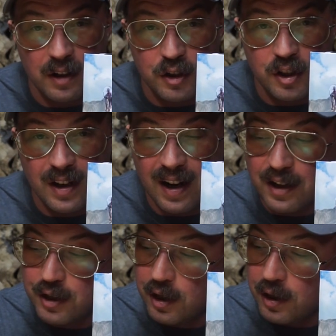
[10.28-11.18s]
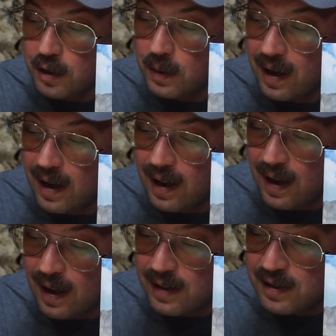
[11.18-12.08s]
G.I. Joe
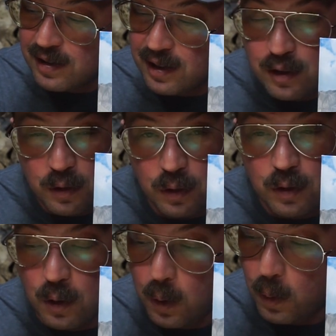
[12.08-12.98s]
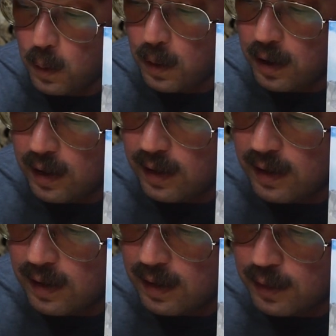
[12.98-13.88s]
Steel Corps
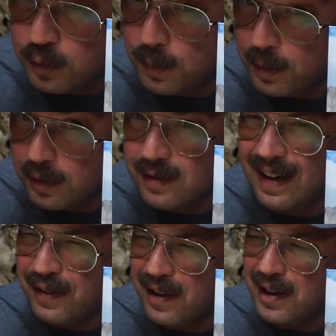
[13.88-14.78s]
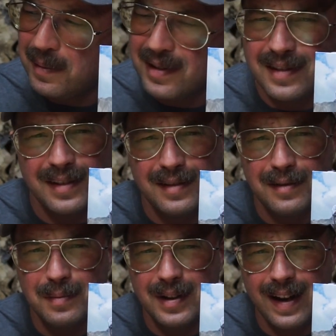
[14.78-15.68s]
Troopers. I thought they were
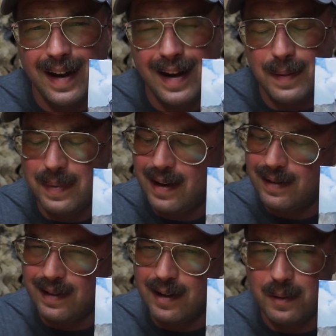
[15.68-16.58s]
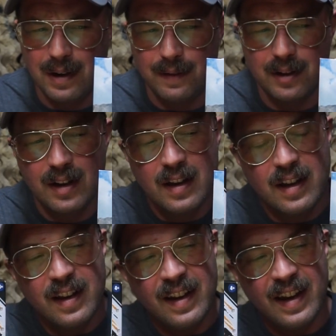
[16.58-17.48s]
Steel Brigade, but you know, whatever.
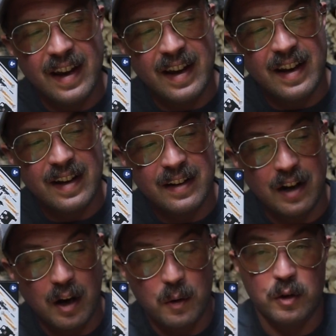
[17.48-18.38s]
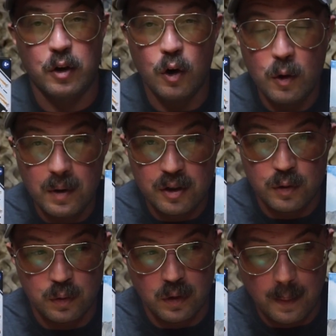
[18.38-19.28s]
And our Cobra
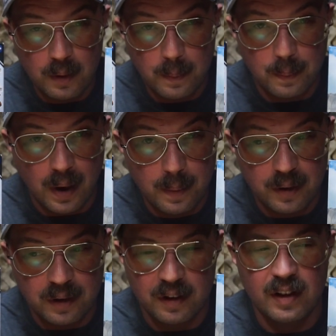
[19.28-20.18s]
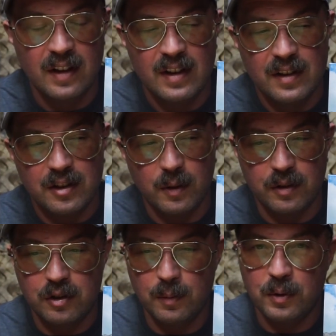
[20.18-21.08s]
Trouble Bubble. So
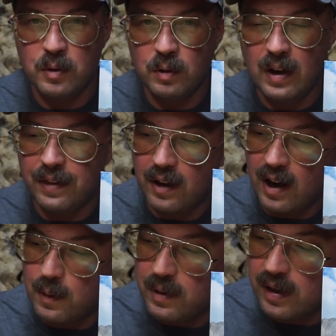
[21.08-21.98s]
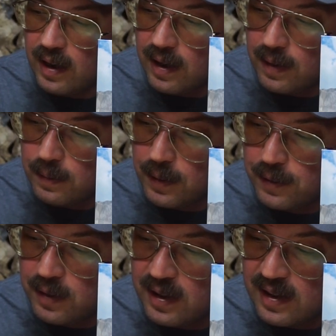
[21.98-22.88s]
it's super cool. I thought I would
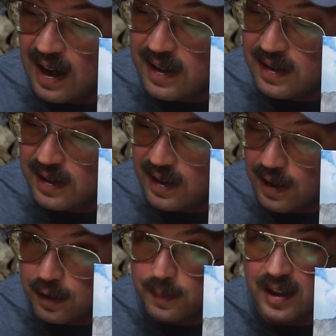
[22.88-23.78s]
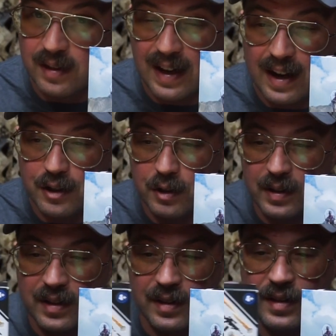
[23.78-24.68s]
review these guys together because as you
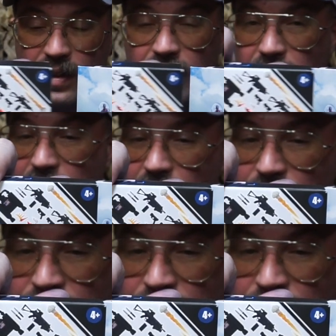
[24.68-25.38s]
can see